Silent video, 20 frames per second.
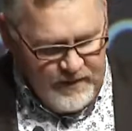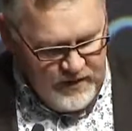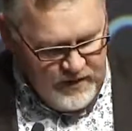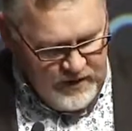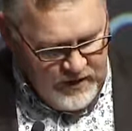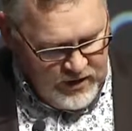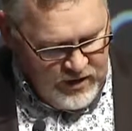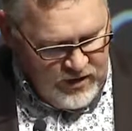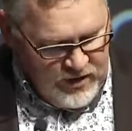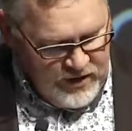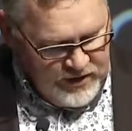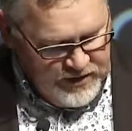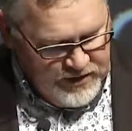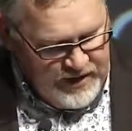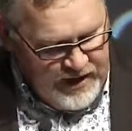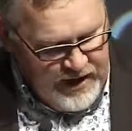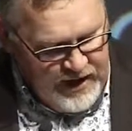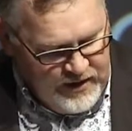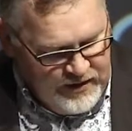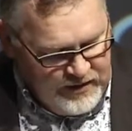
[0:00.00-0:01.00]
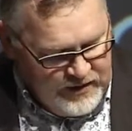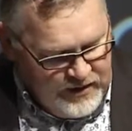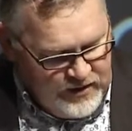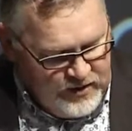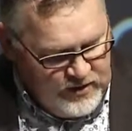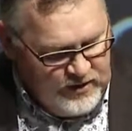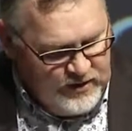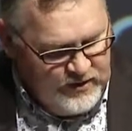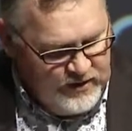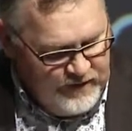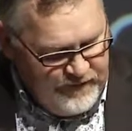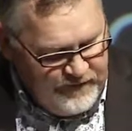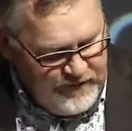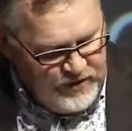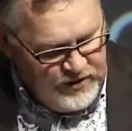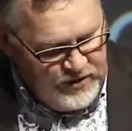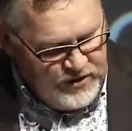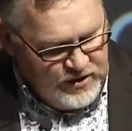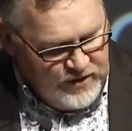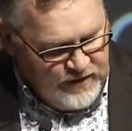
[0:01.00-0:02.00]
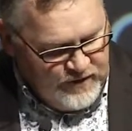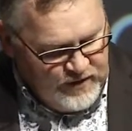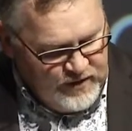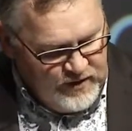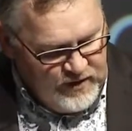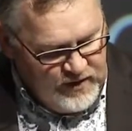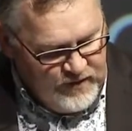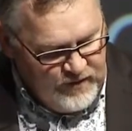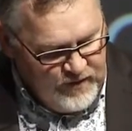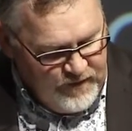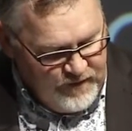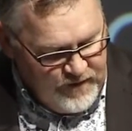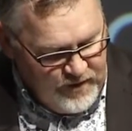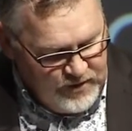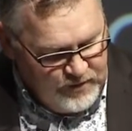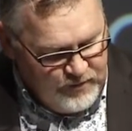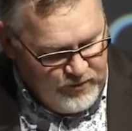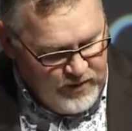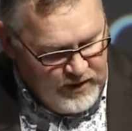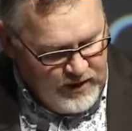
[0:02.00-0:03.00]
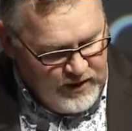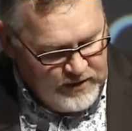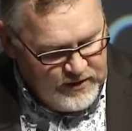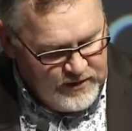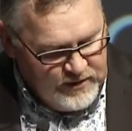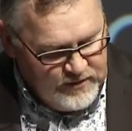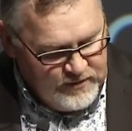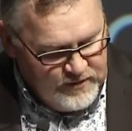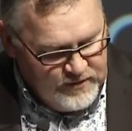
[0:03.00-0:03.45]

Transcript: the cost and the efficiency of the delivery of those products.